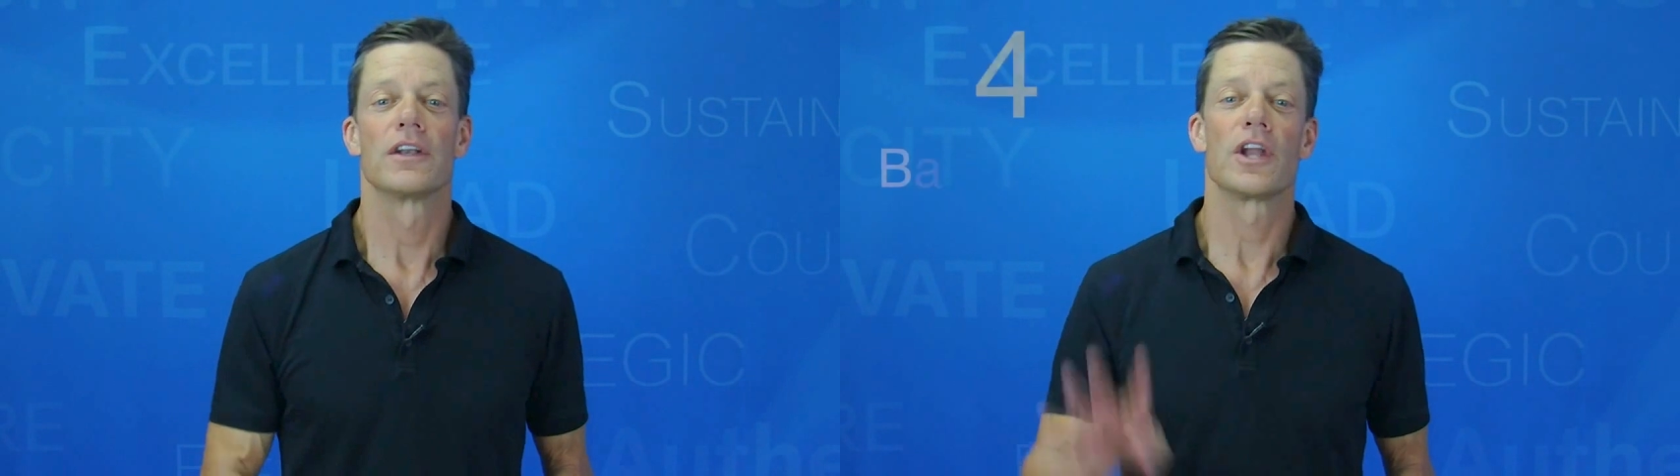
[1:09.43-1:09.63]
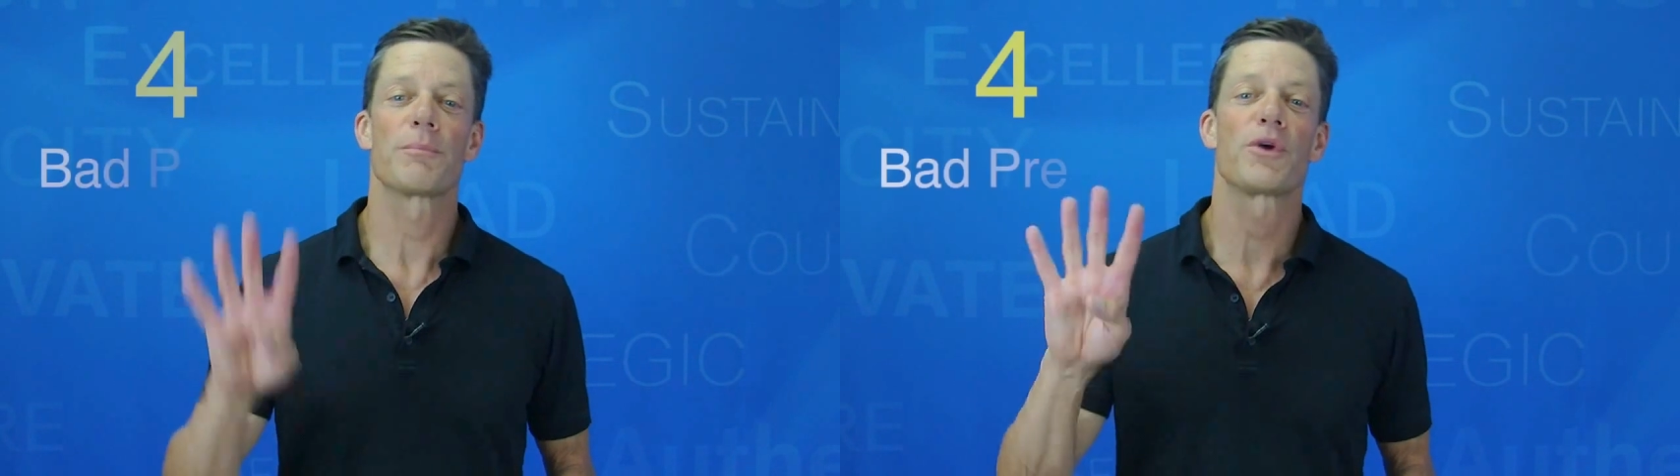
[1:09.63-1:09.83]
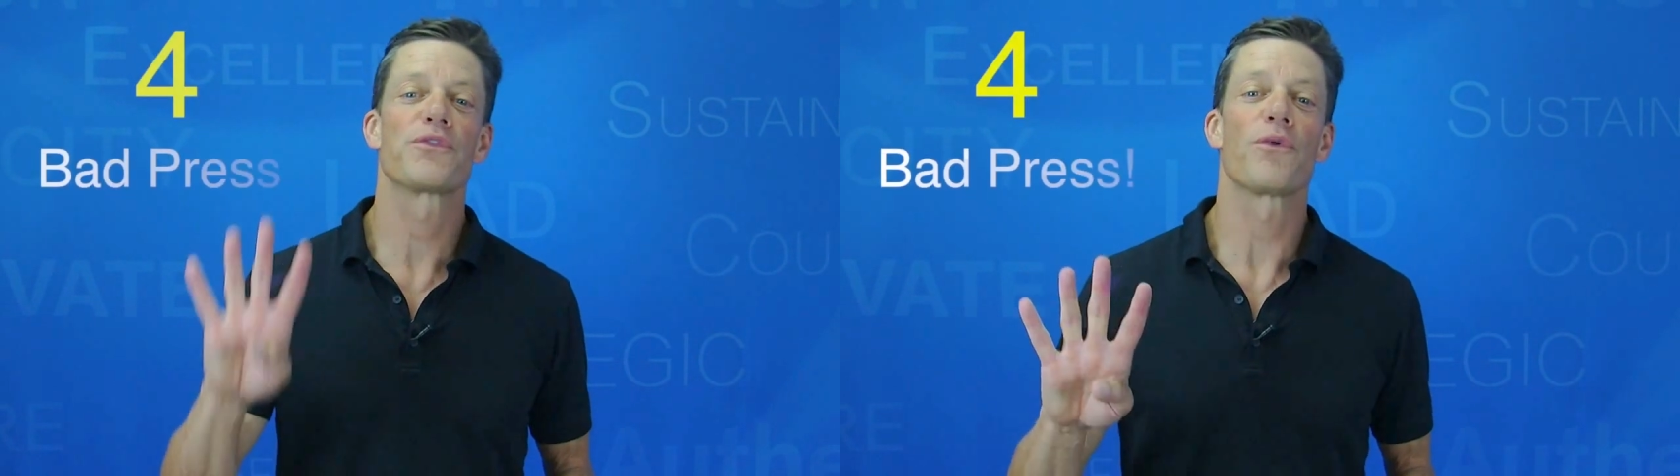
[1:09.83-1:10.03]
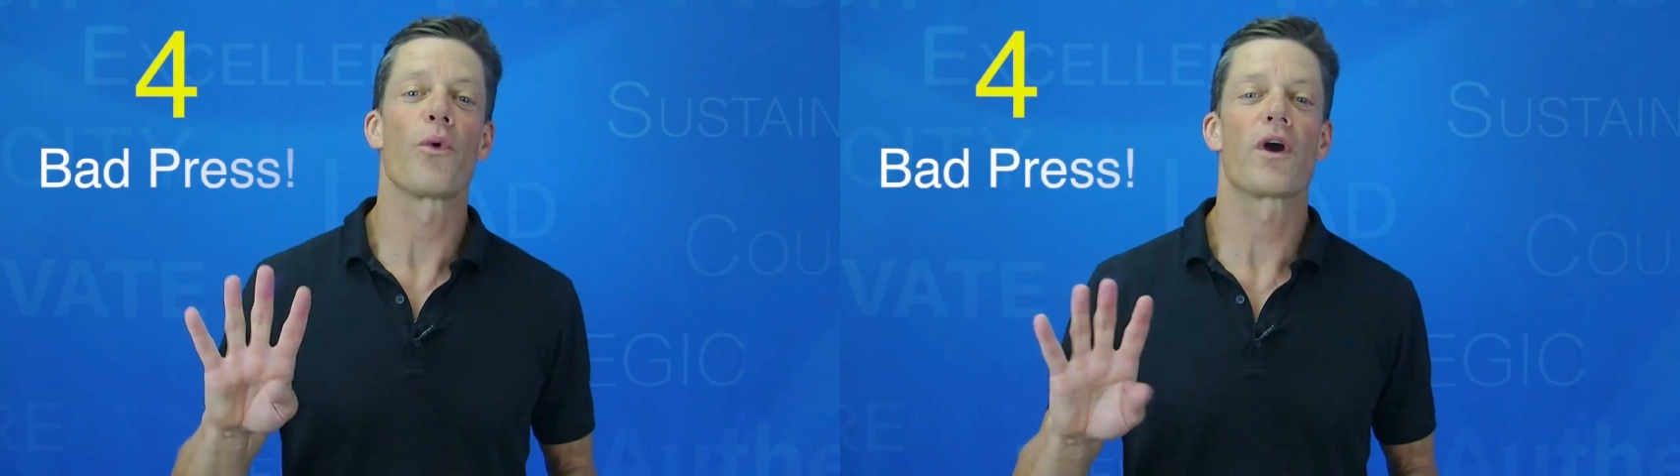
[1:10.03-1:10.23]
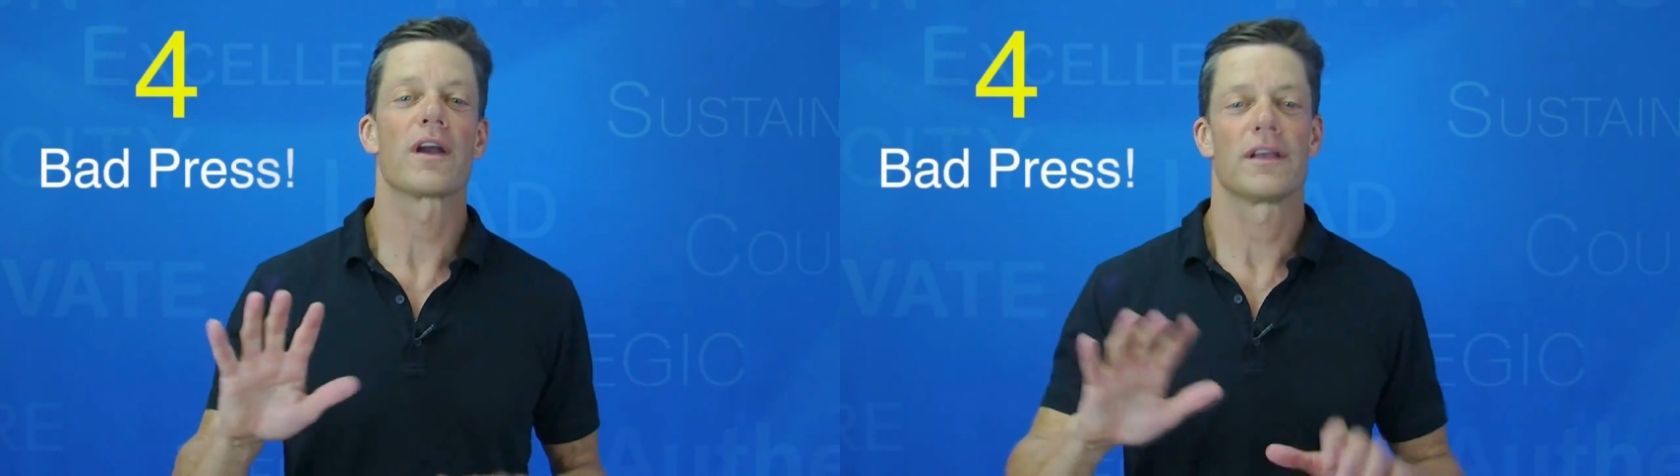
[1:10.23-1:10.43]
Number
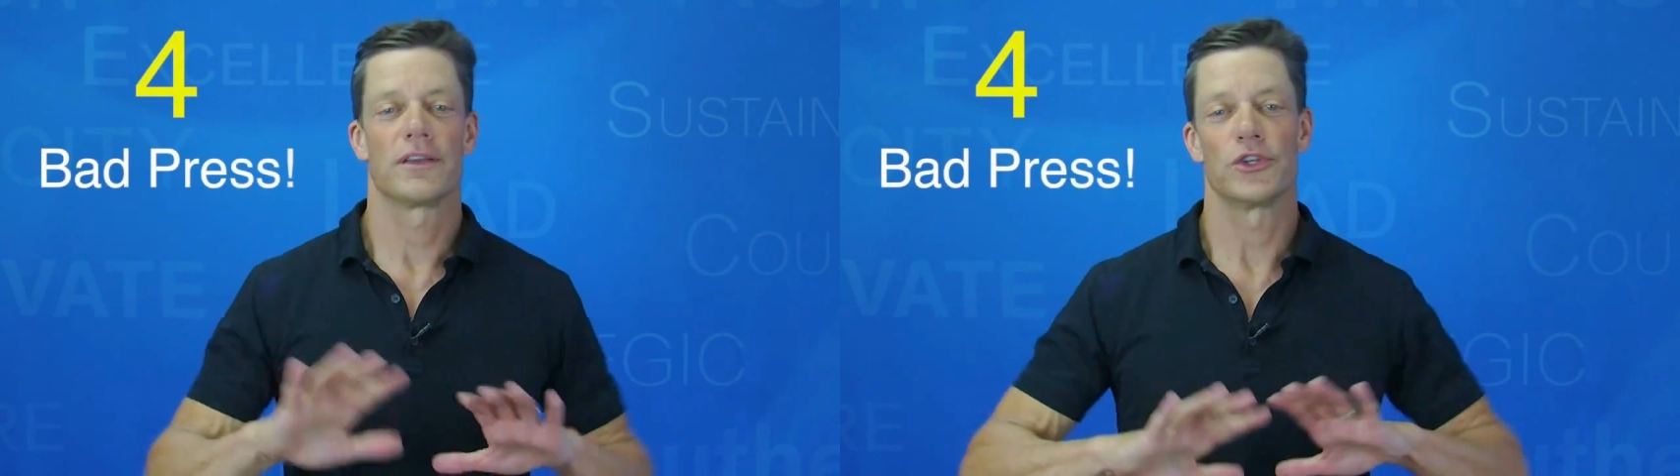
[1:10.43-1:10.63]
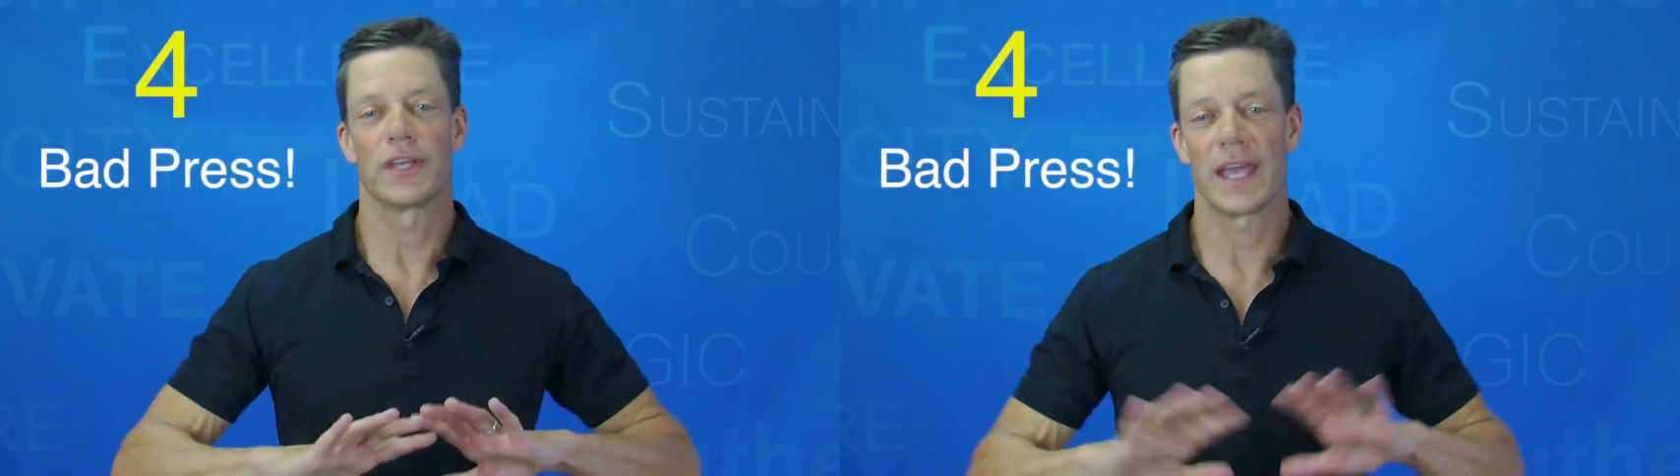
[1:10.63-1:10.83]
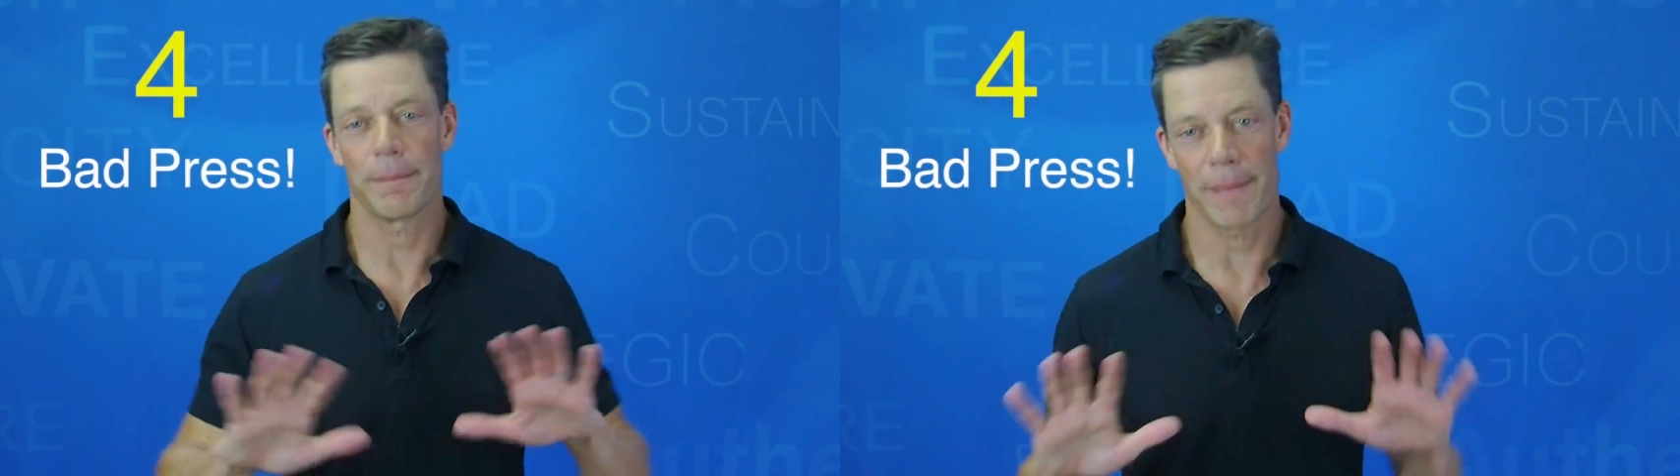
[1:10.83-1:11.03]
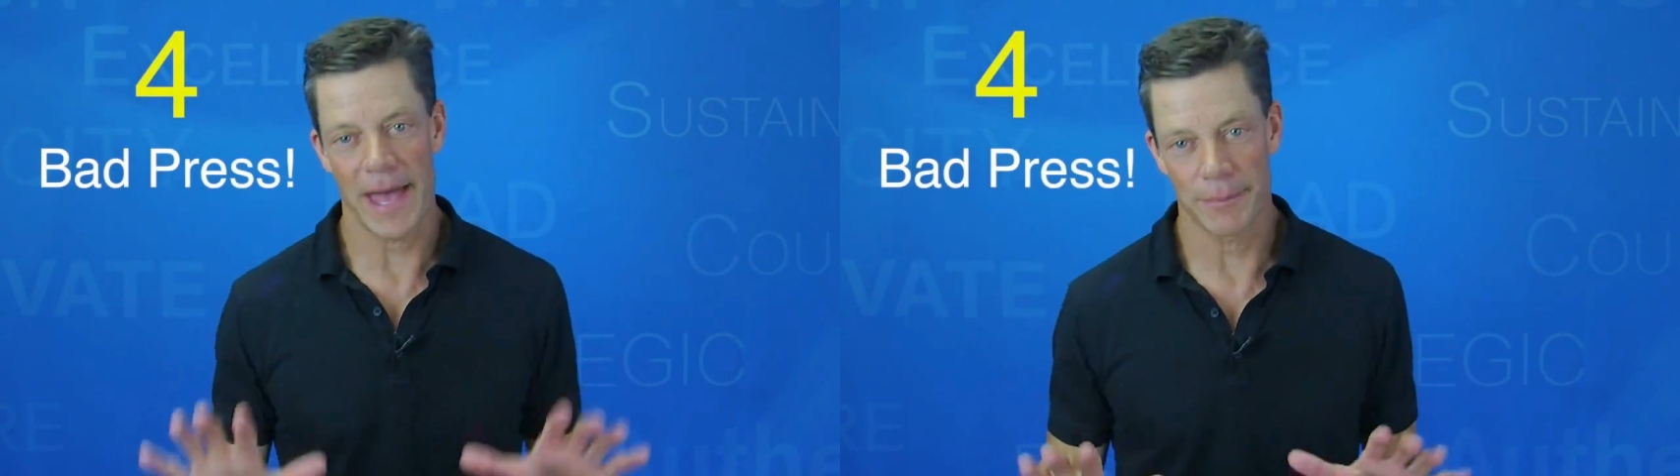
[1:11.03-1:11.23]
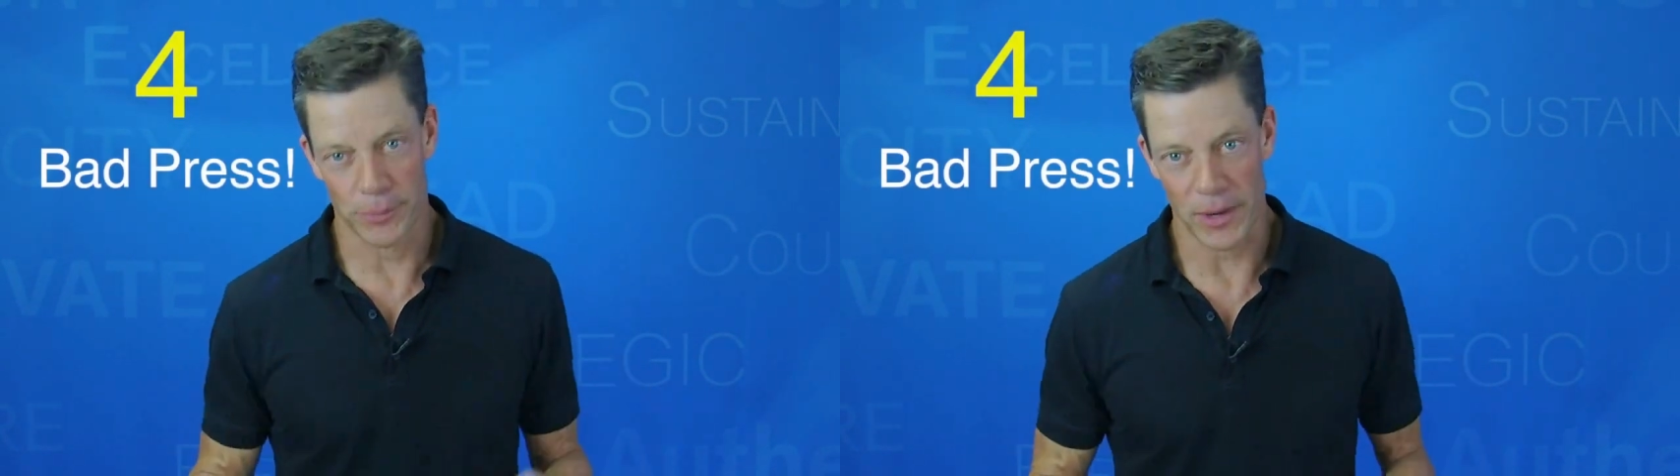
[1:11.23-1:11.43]
four, you get
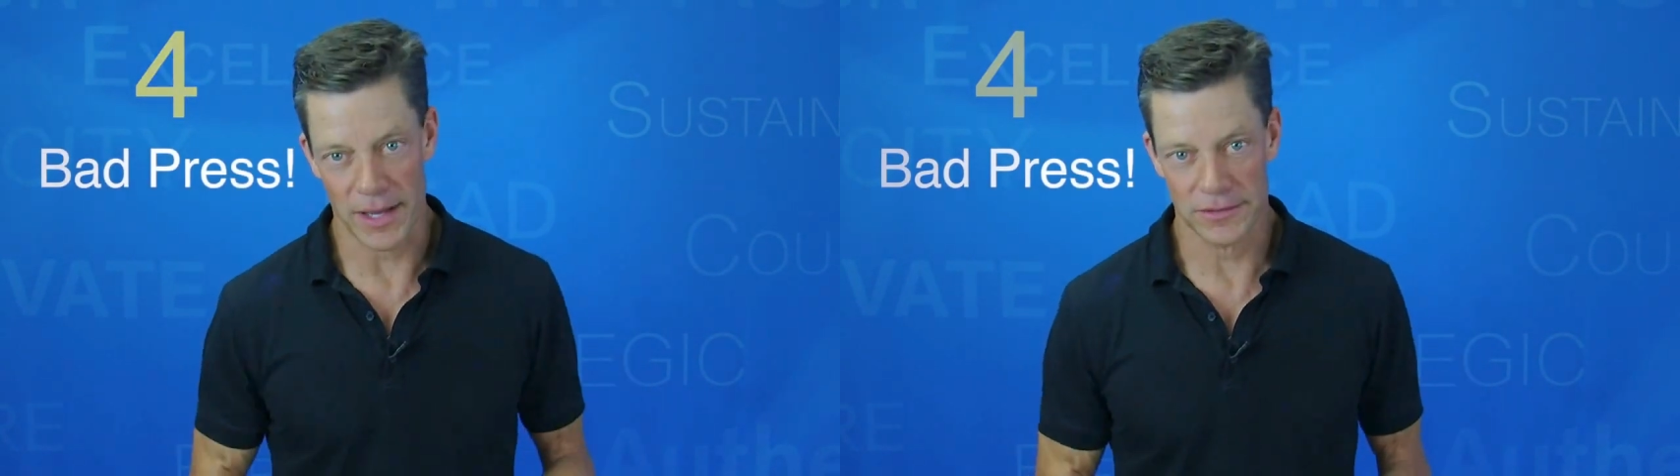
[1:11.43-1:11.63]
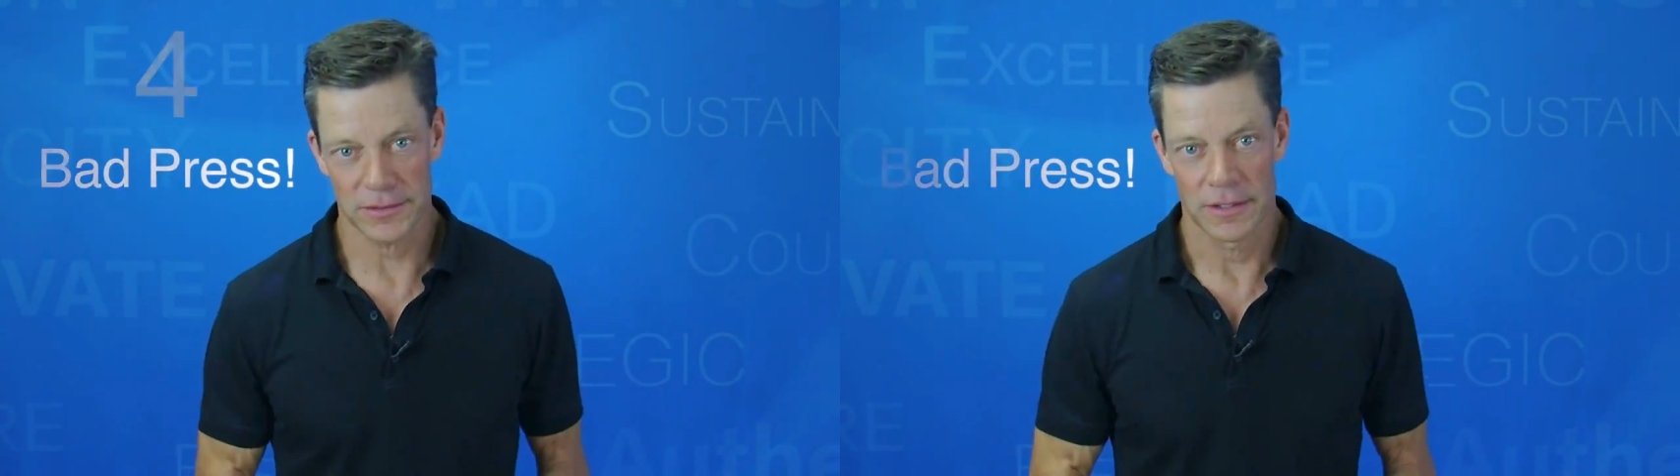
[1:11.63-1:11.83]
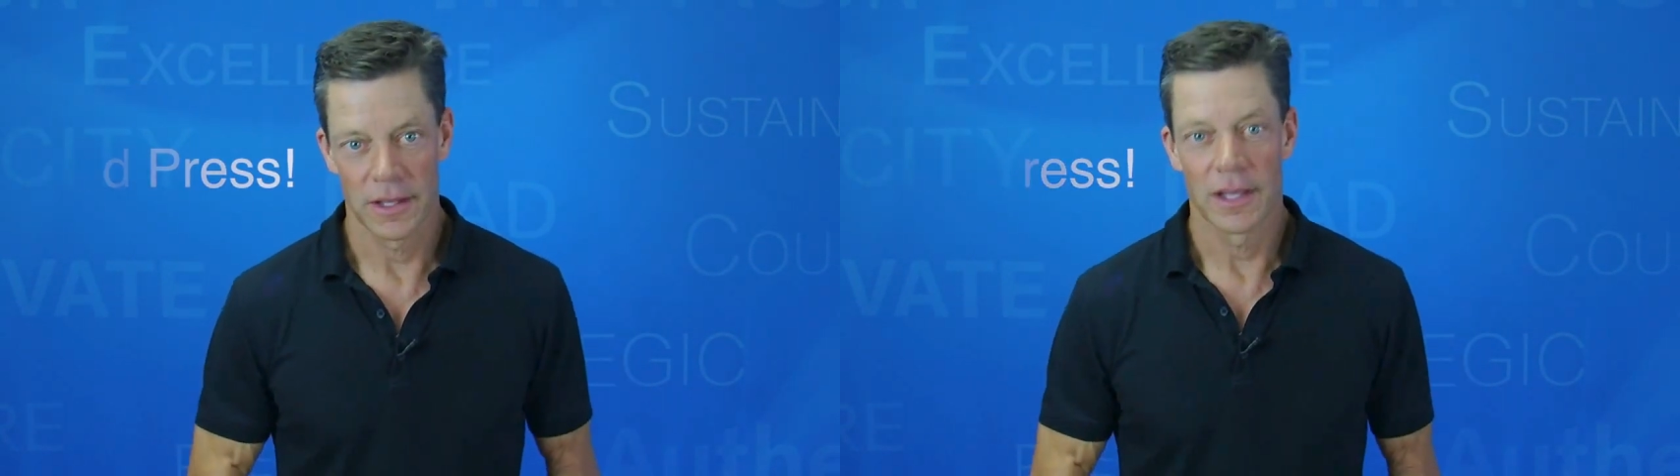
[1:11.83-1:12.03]
bad press.